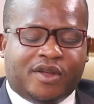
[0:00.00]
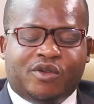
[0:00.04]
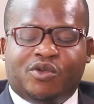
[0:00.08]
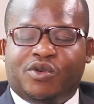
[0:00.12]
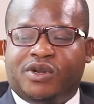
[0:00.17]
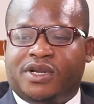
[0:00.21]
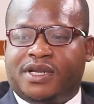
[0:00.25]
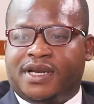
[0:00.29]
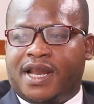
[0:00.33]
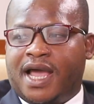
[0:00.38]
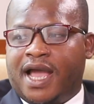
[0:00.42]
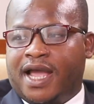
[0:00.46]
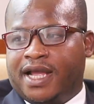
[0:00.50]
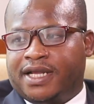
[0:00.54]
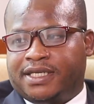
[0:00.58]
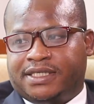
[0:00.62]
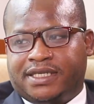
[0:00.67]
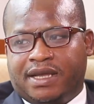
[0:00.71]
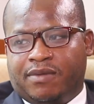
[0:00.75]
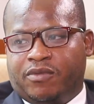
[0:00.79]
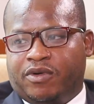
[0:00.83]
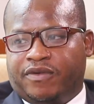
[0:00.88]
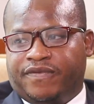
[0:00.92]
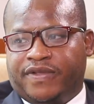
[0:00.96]
nuny na
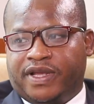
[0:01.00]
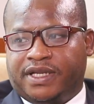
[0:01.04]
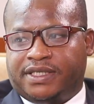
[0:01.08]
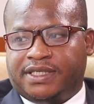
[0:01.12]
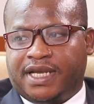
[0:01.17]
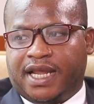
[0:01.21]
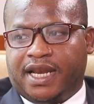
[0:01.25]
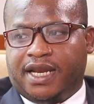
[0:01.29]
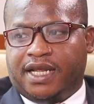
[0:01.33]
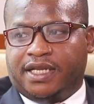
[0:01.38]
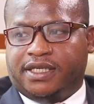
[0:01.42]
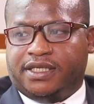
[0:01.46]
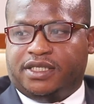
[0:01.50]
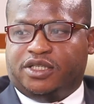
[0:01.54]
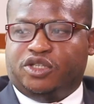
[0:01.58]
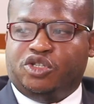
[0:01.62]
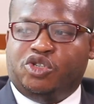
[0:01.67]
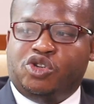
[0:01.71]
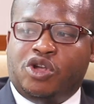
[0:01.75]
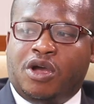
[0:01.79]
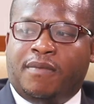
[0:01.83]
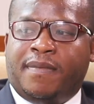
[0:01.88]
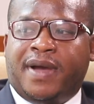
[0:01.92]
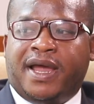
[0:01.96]
some of the challenges.
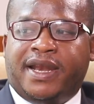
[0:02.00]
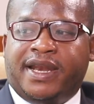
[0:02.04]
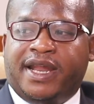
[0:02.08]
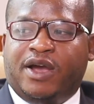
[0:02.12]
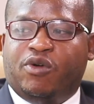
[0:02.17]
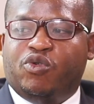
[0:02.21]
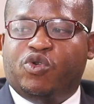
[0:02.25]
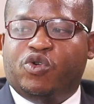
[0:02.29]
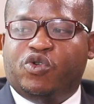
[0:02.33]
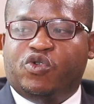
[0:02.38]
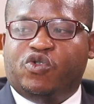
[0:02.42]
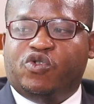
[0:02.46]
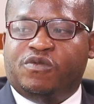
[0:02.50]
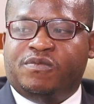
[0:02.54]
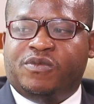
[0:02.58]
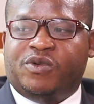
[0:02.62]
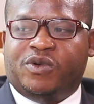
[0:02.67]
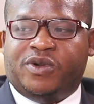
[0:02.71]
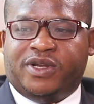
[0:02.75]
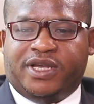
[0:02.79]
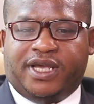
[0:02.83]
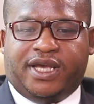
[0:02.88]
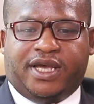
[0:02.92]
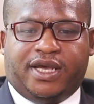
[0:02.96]
Okay. Nyoman ne wo
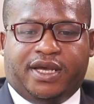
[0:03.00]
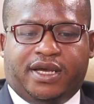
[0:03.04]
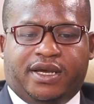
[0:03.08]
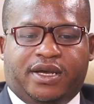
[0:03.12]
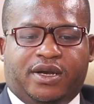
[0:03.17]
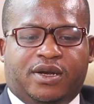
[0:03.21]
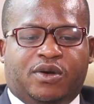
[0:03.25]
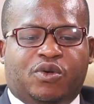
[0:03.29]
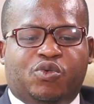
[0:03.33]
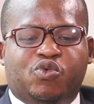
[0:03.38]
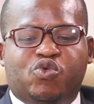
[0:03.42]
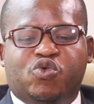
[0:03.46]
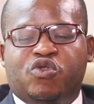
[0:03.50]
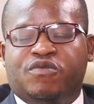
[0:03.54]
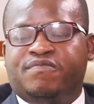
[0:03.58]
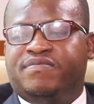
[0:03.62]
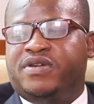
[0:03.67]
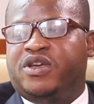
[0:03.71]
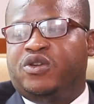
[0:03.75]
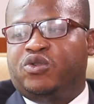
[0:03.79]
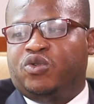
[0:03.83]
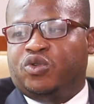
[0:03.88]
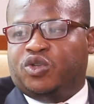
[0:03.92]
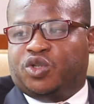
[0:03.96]
room no ye wo
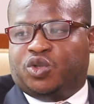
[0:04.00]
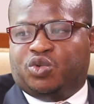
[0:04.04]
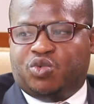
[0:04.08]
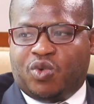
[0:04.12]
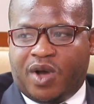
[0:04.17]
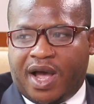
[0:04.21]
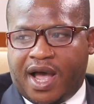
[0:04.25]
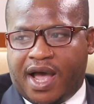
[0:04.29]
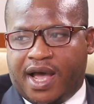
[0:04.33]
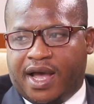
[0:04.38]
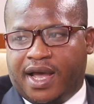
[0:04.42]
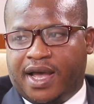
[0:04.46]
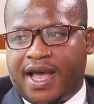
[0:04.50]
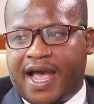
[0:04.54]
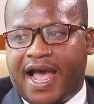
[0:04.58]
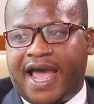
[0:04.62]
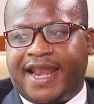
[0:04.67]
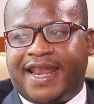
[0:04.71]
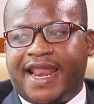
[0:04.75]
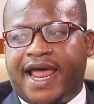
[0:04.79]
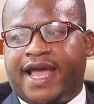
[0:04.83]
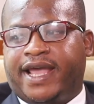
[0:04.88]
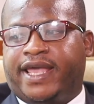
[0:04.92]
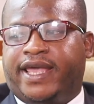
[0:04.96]
be usua
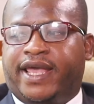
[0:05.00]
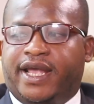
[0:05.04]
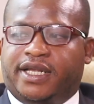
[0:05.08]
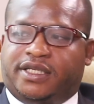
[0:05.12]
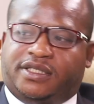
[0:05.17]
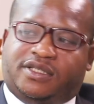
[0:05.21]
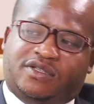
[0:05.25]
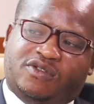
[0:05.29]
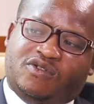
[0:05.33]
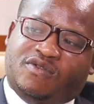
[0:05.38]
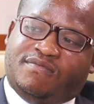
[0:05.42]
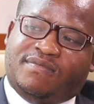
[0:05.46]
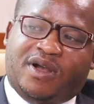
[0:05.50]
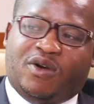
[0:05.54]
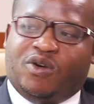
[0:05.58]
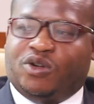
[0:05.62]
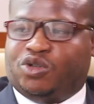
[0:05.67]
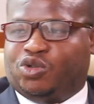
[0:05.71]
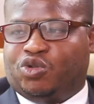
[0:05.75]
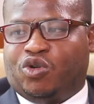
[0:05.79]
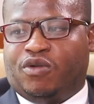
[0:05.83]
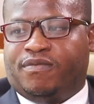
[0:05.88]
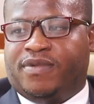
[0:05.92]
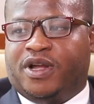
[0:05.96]
other guests no be
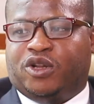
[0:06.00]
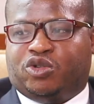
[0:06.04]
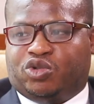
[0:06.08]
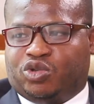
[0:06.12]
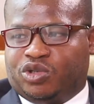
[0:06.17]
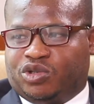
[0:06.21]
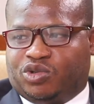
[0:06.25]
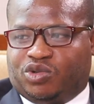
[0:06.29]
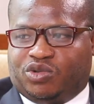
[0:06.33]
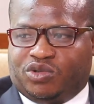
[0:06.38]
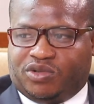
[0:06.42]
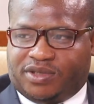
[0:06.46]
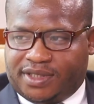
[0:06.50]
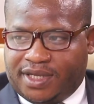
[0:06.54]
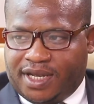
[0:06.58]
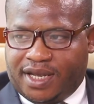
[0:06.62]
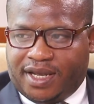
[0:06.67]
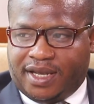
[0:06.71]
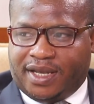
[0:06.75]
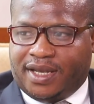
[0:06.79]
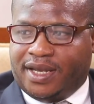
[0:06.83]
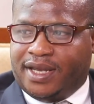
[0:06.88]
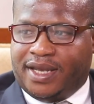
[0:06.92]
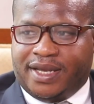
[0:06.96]
also better so
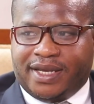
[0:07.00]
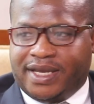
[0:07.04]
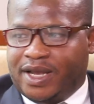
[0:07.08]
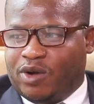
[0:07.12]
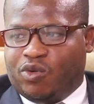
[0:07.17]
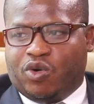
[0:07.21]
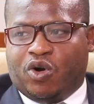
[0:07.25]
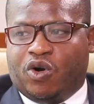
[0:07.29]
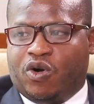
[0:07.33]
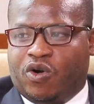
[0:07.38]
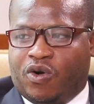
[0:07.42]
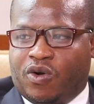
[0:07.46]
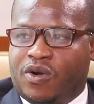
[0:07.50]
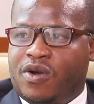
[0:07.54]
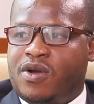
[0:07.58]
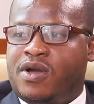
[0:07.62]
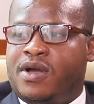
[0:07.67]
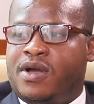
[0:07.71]
say ewo ho